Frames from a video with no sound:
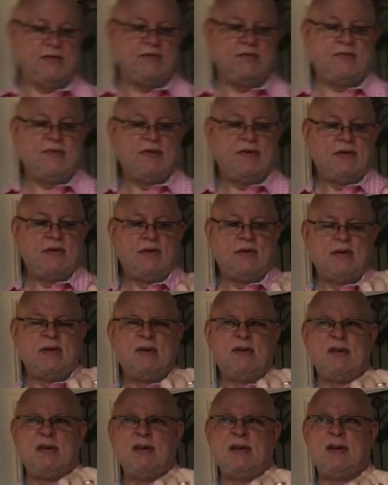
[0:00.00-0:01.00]
of
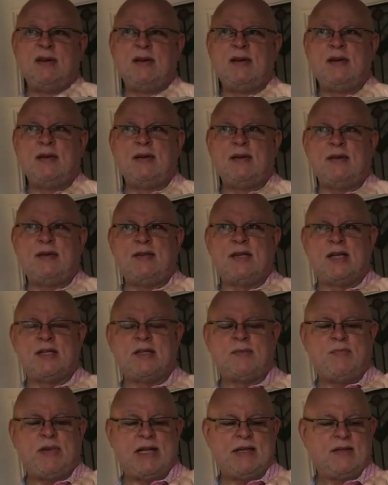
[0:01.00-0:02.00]

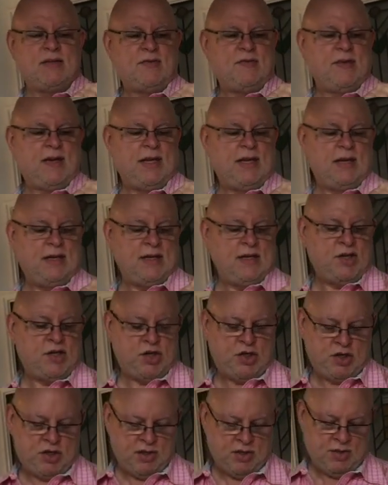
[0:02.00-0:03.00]
Dutch
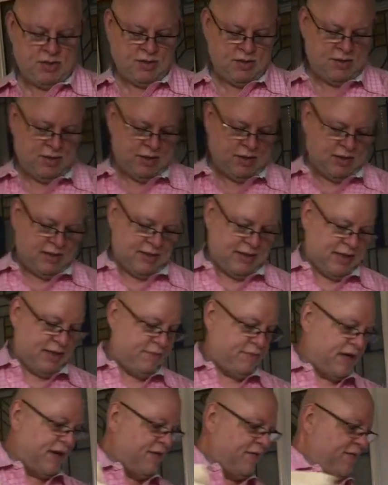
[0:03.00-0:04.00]
Pennsylvania-ish.
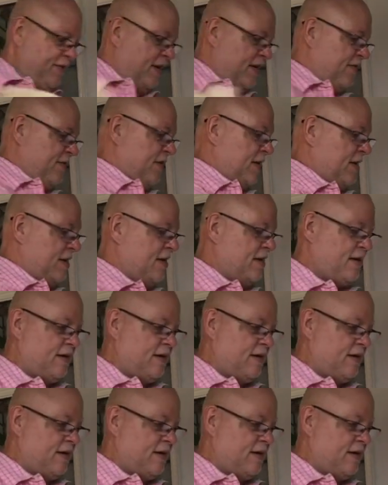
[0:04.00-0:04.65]
And my favorite.